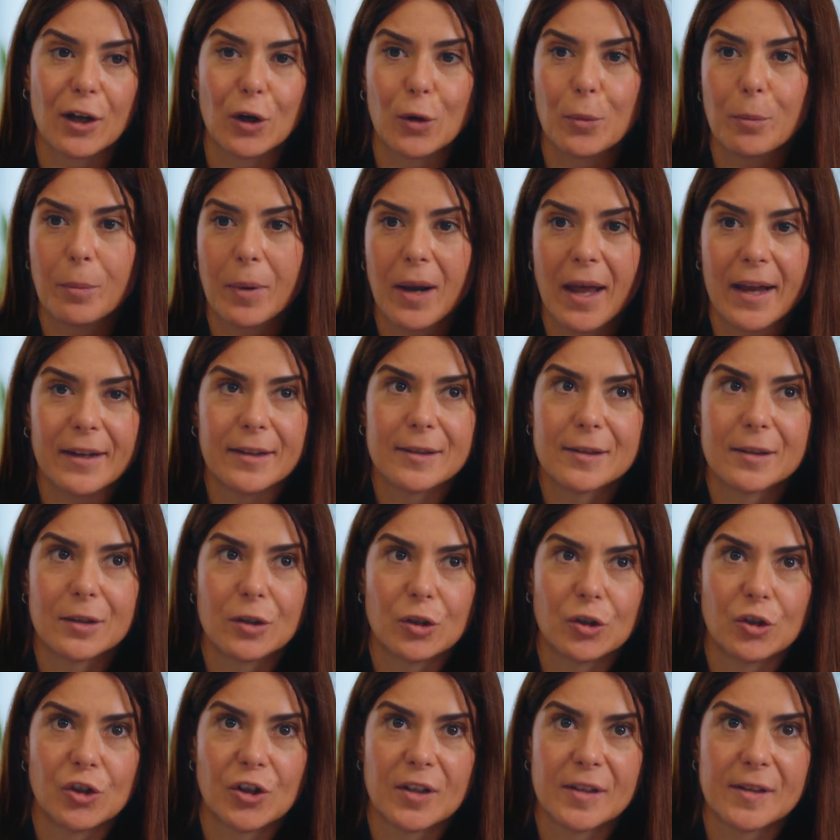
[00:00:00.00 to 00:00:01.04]
Compliance
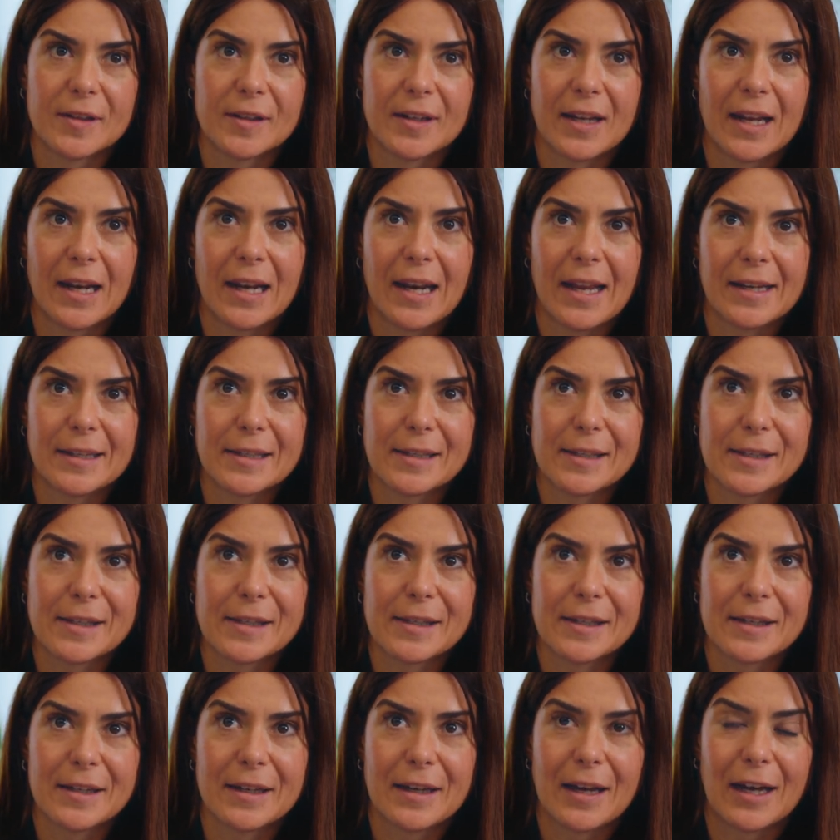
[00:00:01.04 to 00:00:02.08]
is just a
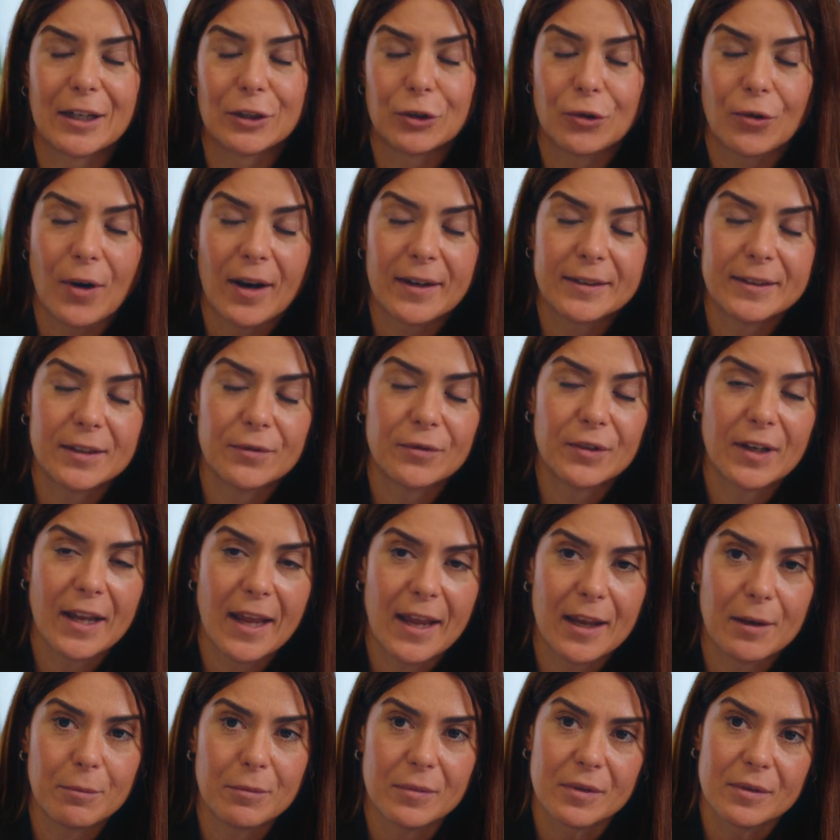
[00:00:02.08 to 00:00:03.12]
less attractive
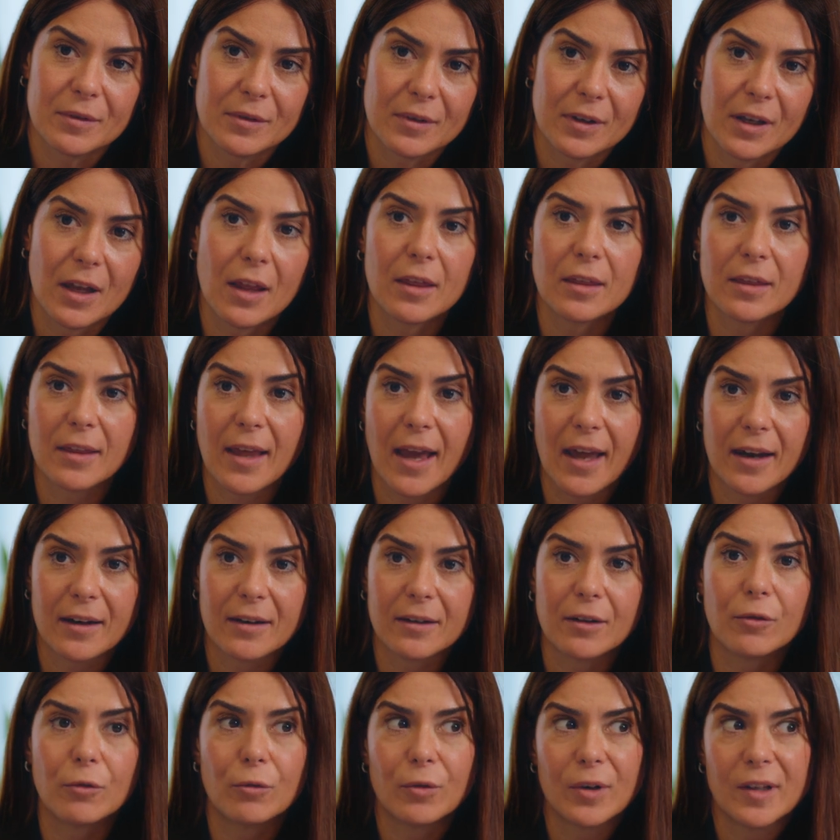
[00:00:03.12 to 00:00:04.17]
name
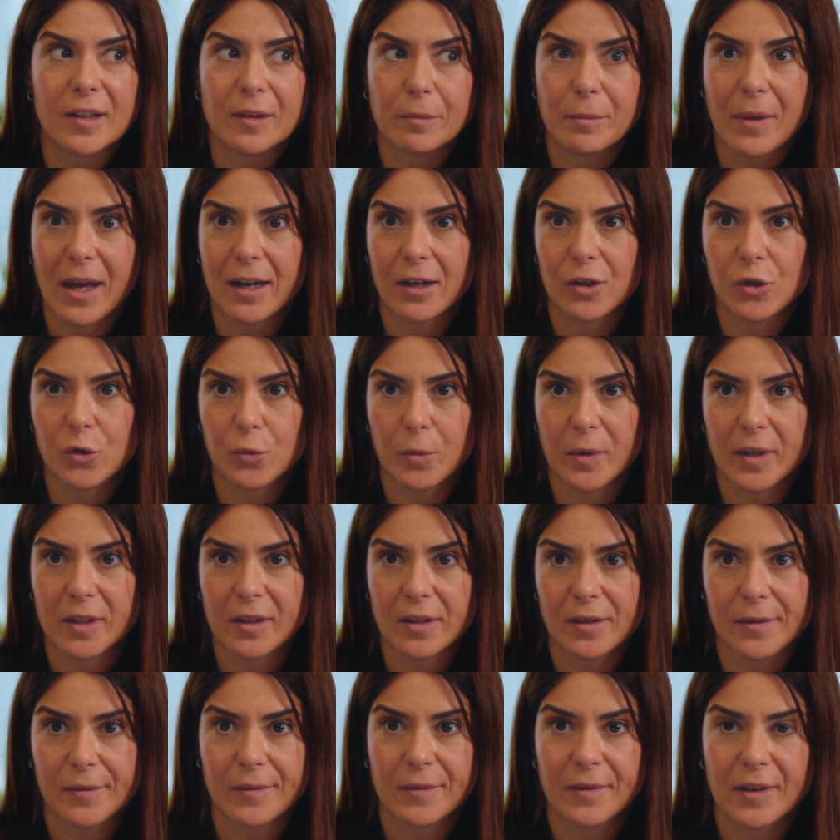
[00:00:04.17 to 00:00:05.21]
than risk
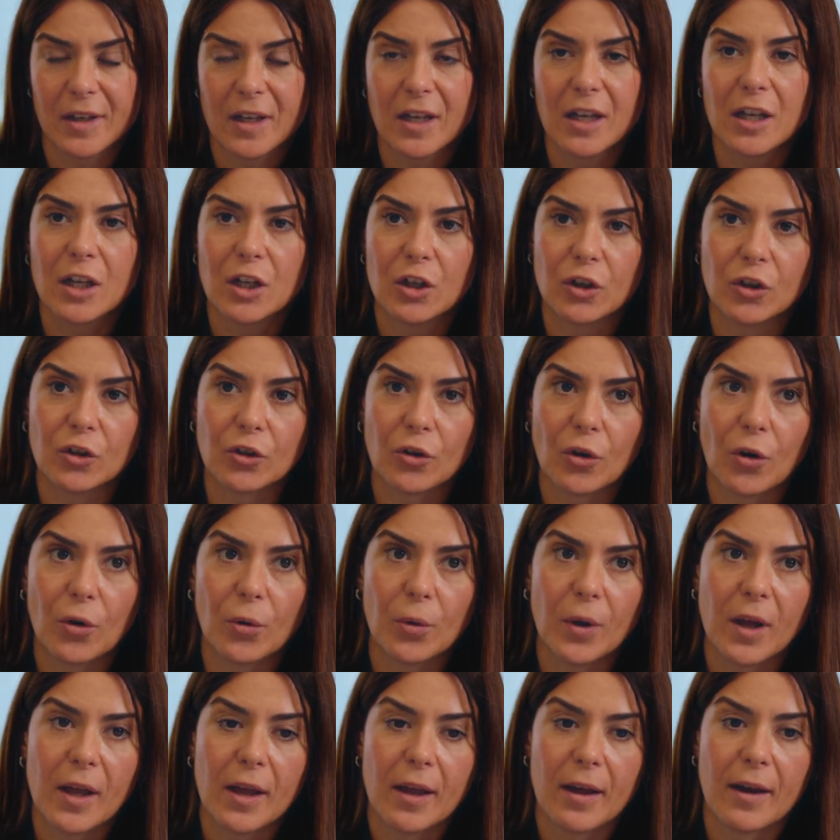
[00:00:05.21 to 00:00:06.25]
management.
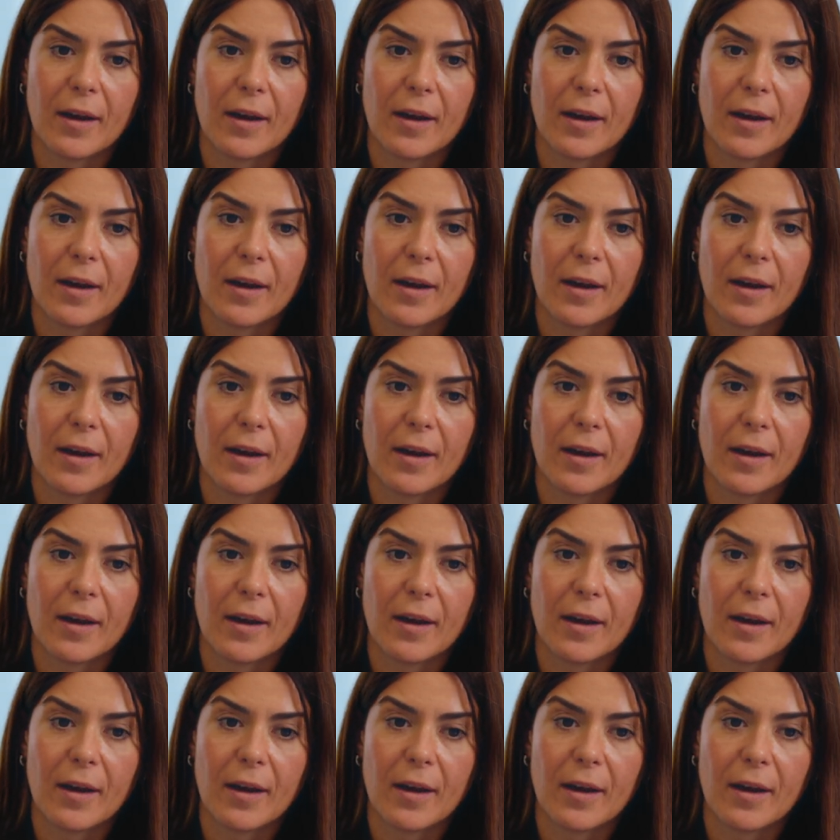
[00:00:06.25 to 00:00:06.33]
So